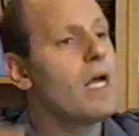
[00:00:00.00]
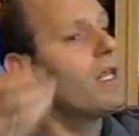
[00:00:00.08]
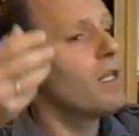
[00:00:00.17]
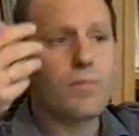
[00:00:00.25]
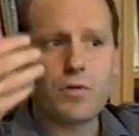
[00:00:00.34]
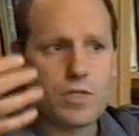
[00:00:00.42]

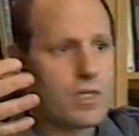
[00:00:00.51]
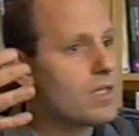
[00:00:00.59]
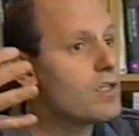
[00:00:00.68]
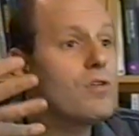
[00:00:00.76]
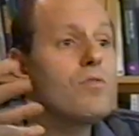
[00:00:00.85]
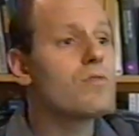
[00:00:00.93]
The person
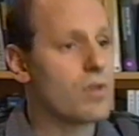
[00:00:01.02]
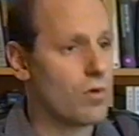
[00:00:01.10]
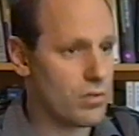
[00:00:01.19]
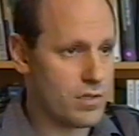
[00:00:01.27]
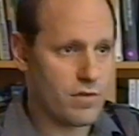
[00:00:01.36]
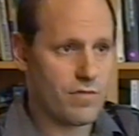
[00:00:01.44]
can use the
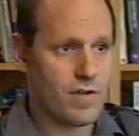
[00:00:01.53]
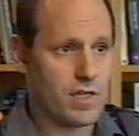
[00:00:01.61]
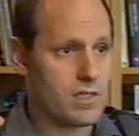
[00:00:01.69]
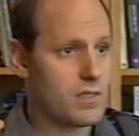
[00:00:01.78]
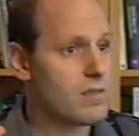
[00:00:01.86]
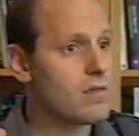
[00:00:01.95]
whole
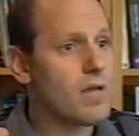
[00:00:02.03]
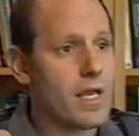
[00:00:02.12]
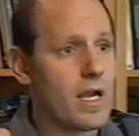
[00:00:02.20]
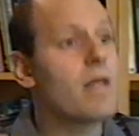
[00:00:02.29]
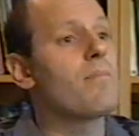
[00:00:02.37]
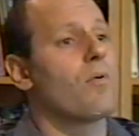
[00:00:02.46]
interface at
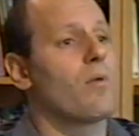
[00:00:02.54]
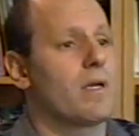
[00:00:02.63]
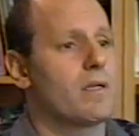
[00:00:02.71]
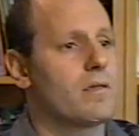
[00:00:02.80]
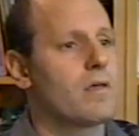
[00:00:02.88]
any point,